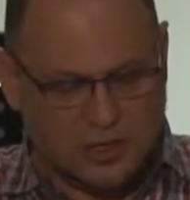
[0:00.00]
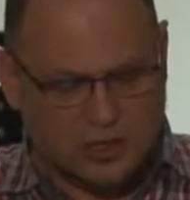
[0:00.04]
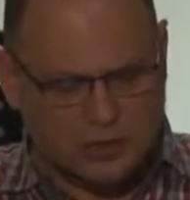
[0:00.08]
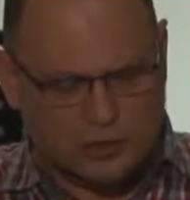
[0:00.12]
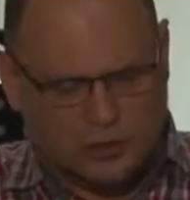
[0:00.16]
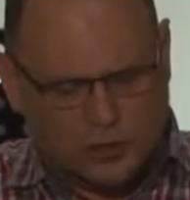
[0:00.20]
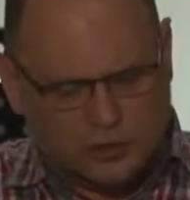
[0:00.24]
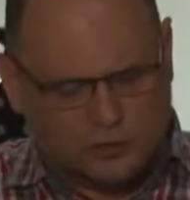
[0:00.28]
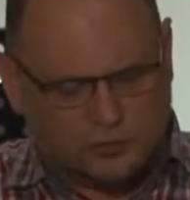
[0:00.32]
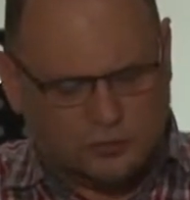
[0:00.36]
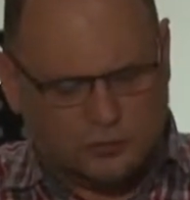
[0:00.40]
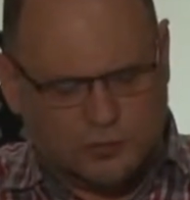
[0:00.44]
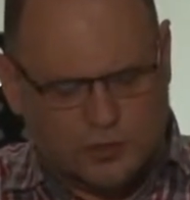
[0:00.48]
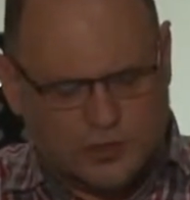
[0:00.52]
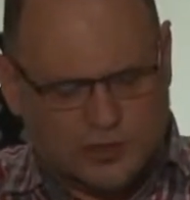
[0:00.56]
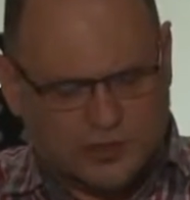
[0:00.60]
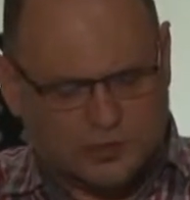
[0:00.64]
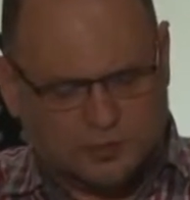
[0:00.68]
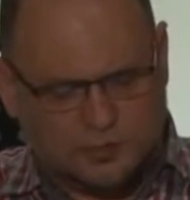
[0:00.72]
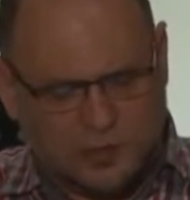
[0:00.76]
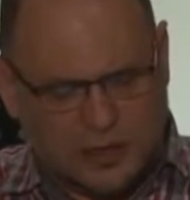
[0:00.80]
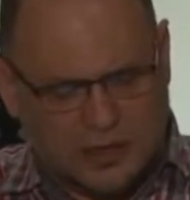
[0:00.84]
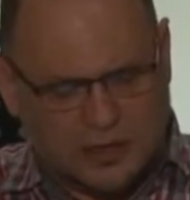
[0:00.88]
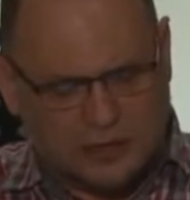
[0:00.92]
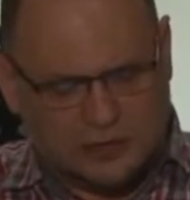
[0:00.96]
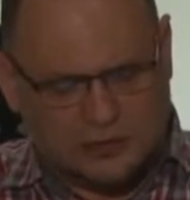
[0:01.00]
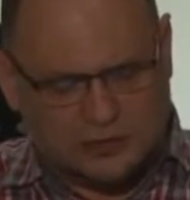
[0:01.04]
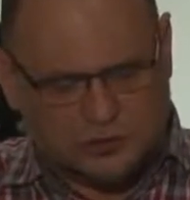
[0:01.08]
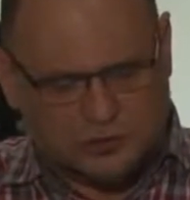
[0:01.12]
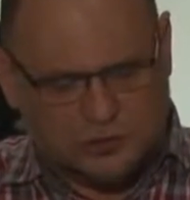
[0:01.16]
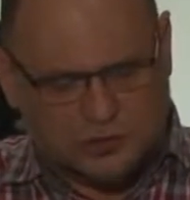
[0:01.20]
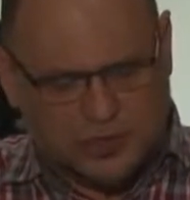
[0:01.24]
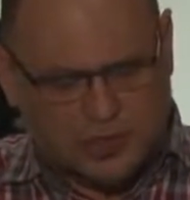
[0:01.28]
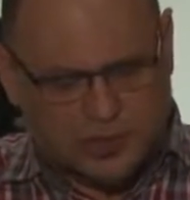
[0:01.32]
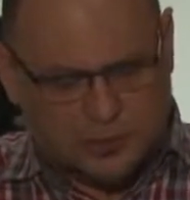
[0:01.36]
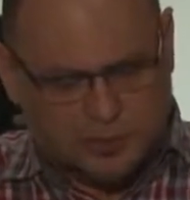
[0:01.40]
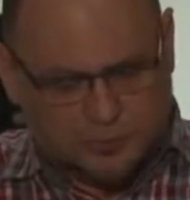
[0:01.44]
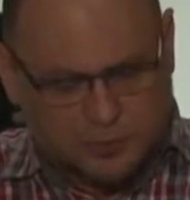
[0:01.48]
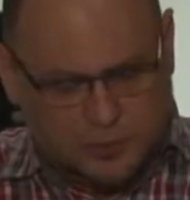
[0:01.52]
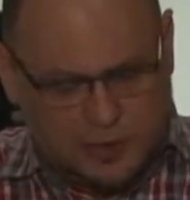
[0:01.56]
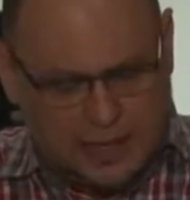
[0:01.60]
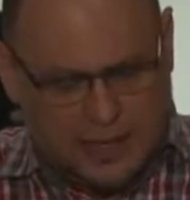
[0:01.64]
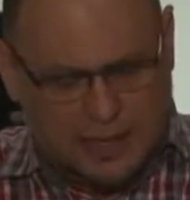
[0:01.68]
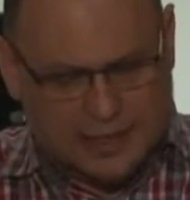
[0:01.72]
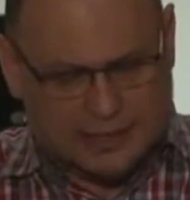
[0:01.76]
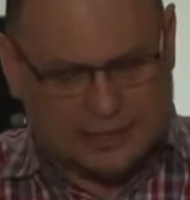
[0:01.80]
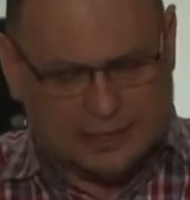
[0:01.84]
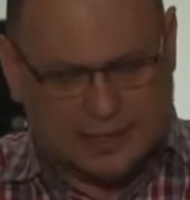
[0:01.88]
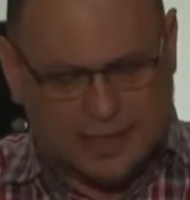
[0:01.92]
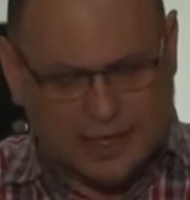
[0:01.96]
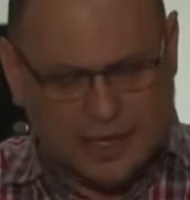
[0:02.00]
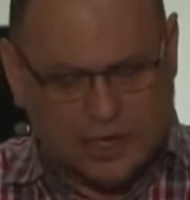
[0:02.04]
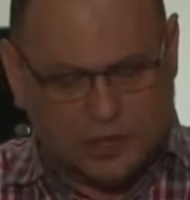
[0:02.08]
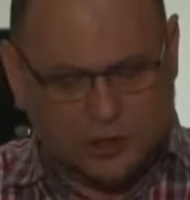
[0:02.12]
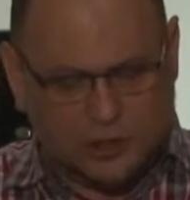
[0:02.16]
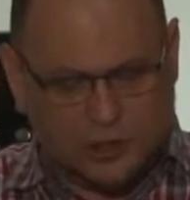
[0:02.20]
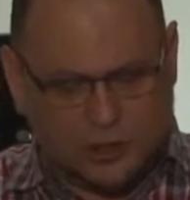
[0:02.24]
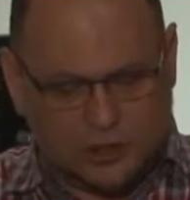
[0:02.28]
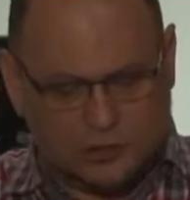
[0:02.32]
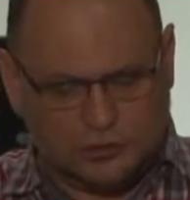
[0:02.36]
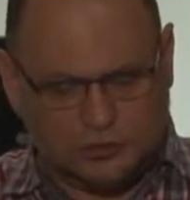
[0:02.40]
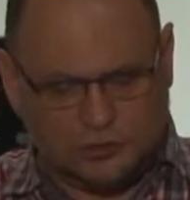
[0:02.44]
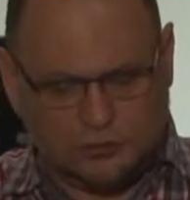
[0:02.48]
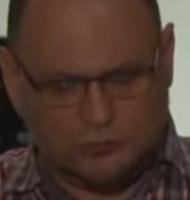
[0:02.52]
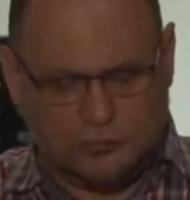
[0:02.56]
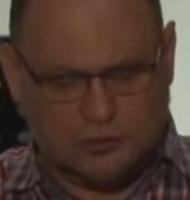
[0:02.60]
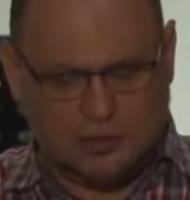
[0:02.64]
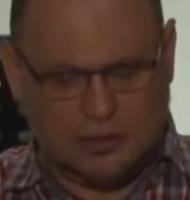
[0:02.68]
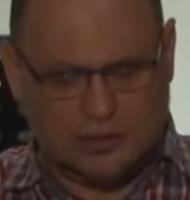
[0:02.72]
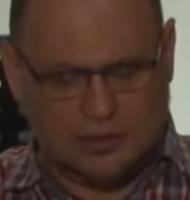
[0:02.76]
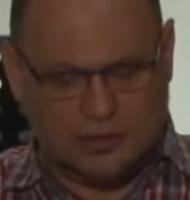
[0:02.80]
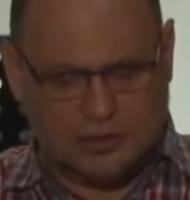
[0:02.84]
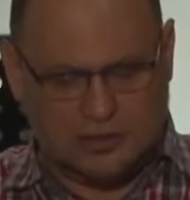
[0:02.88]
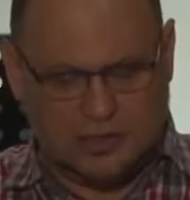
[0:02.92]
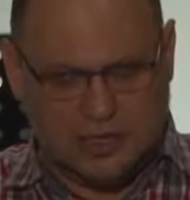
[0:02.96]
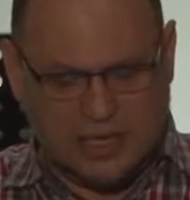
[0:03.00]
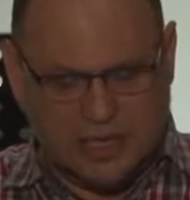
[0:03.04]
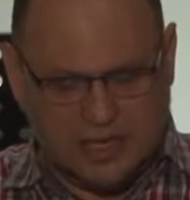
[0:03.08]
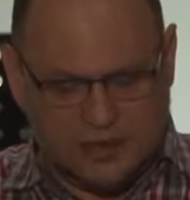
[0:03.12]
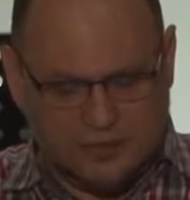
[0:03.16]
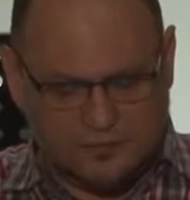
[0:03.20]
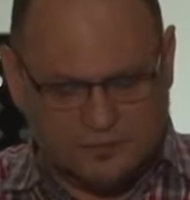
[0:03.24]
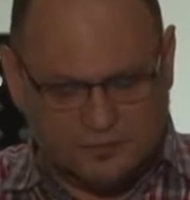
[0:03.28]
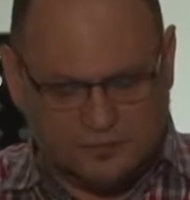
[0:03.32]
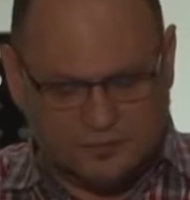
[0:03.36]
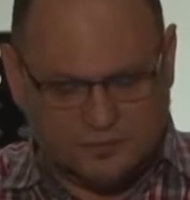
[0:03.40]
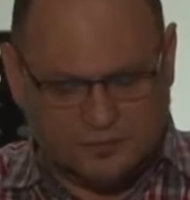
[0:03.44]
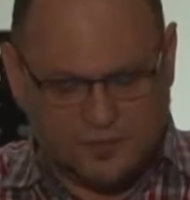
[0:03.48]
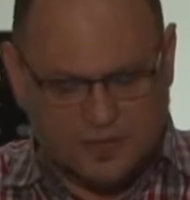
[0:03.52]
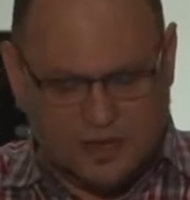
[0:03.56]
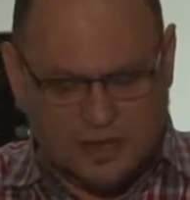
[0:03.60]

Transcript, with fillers: not to respond to their plight, not to relieve